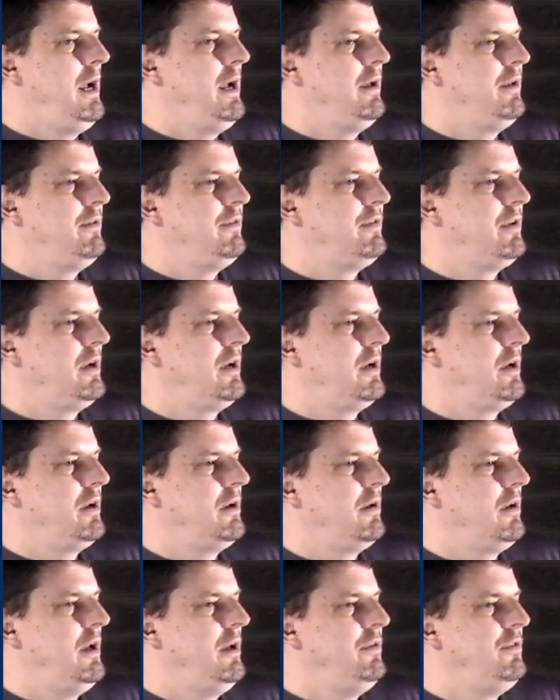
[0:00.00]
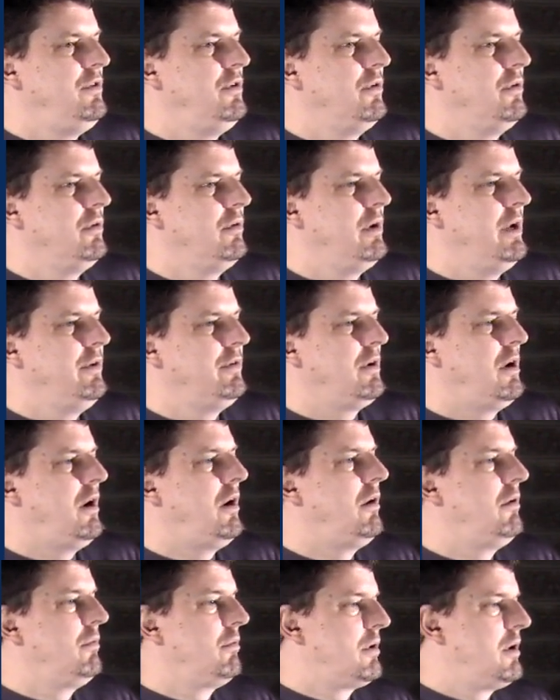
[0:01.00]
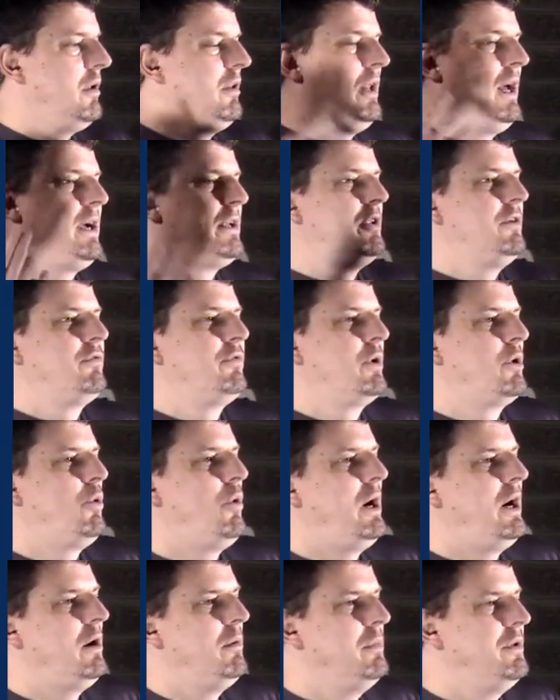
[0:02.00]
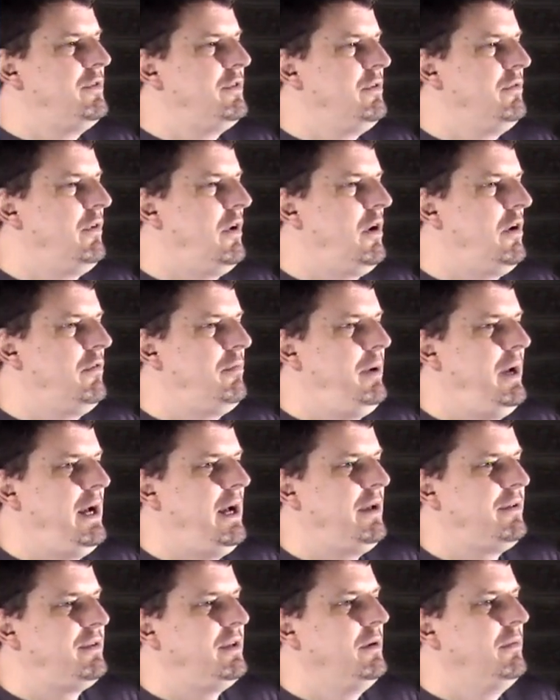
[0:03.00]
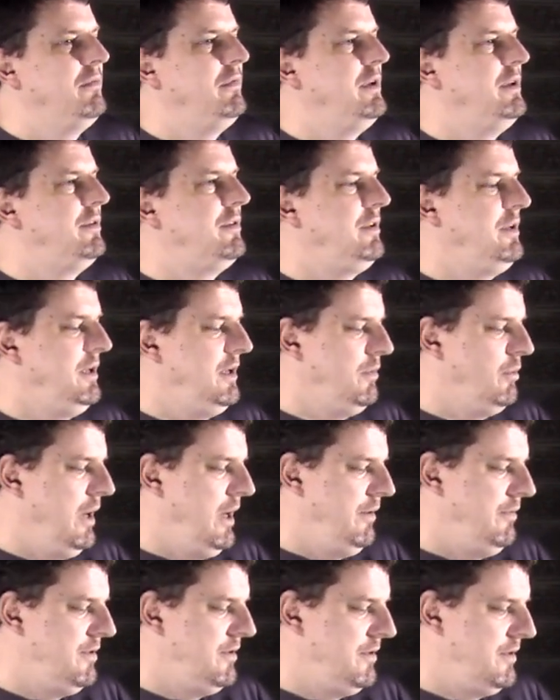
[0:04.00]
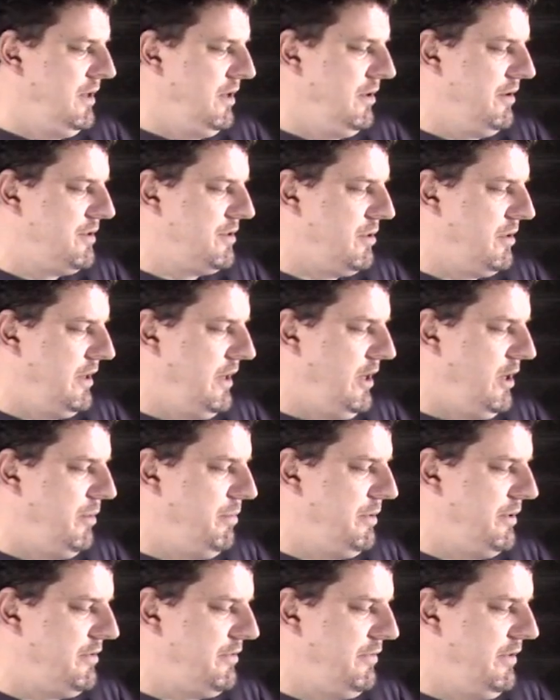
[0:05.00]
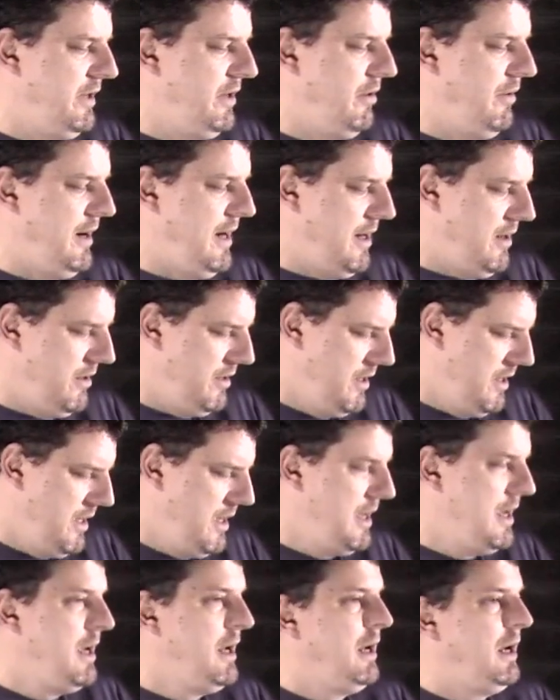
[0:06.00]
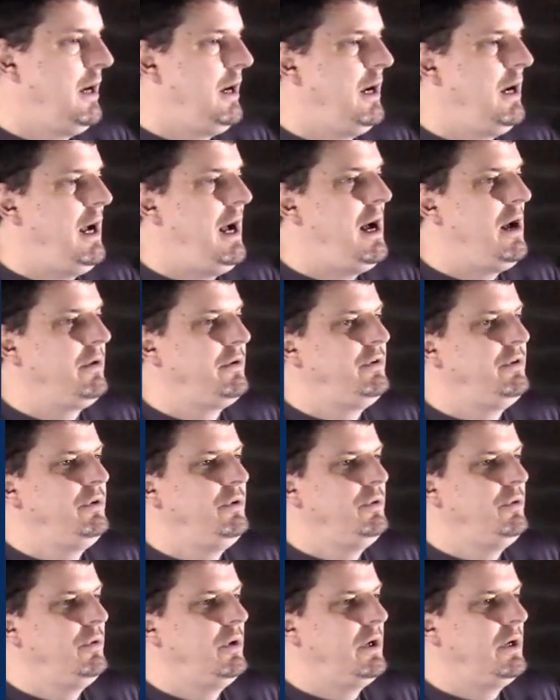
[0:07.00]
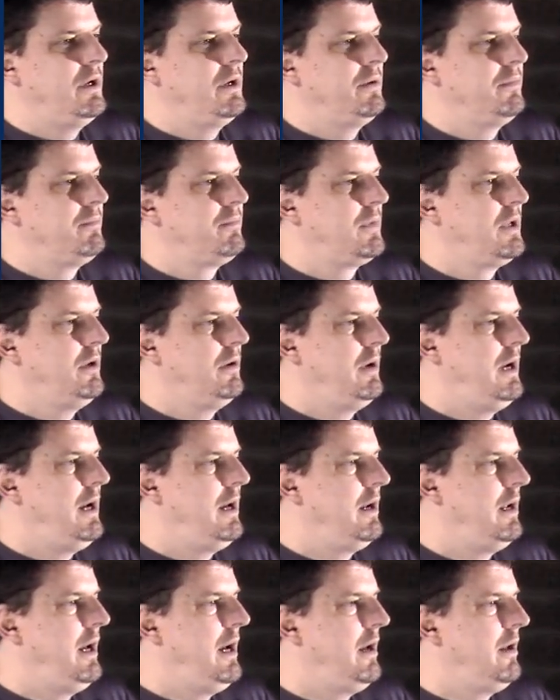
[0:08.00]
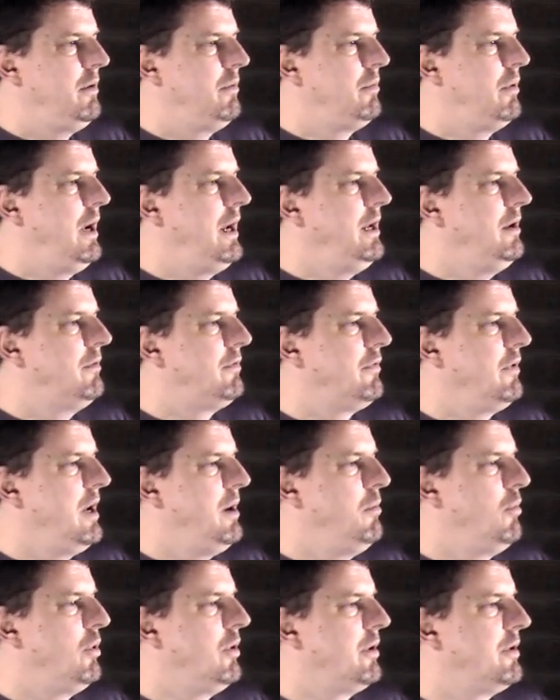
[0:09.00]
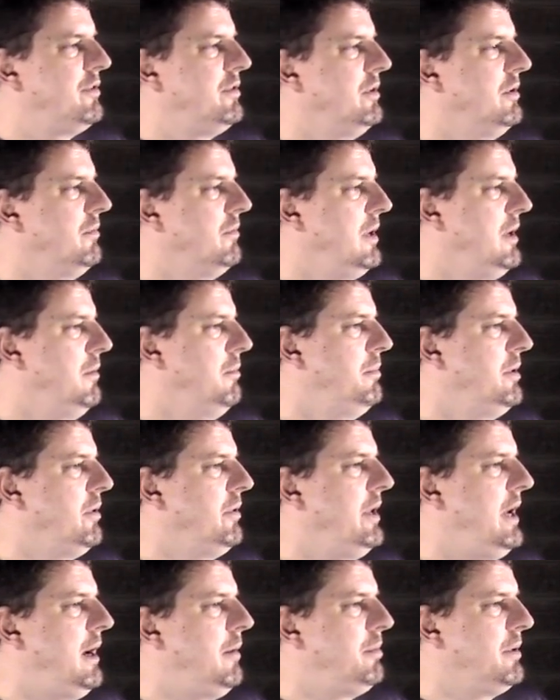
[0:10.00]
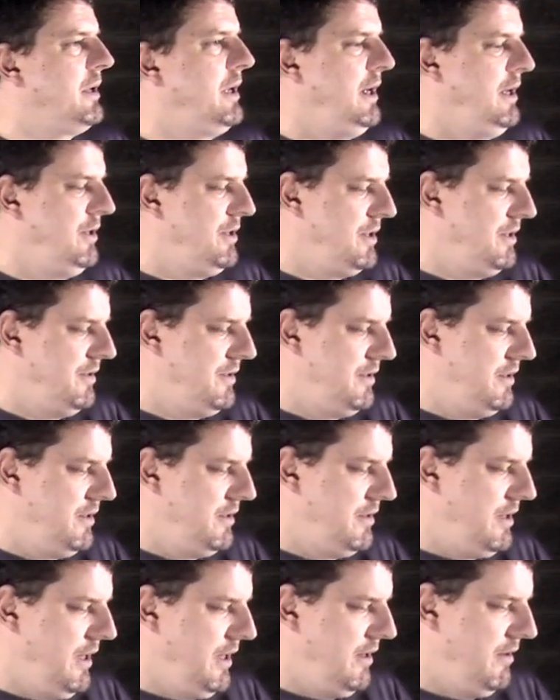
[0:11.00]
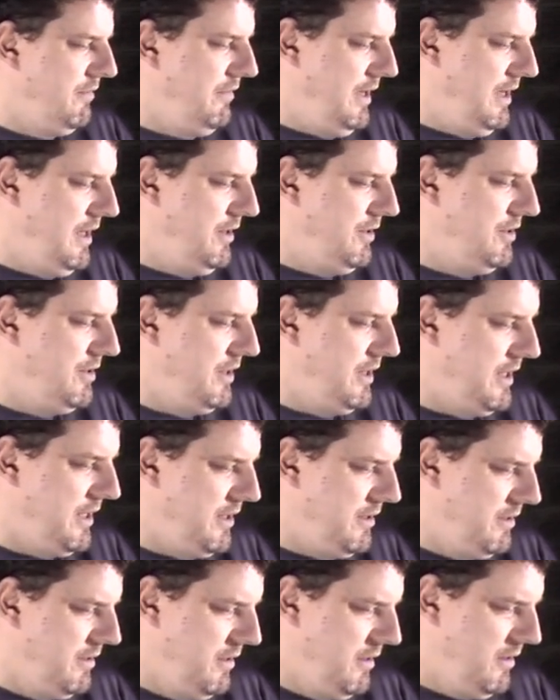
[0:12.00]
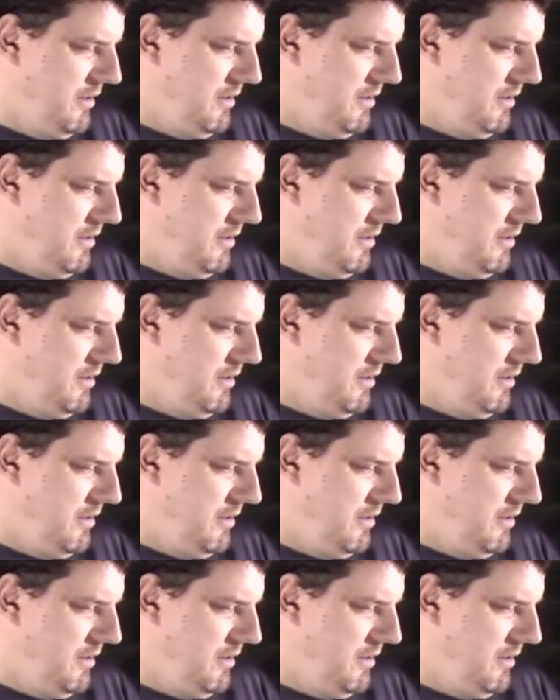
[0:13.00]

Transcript: as, uh, as, your, as our collective requirements evolve past MVC. Waves is there to sort of help us figure out uh, how, to, uh, you know, how, how to write frameworks and, and build applications that take advantage of that.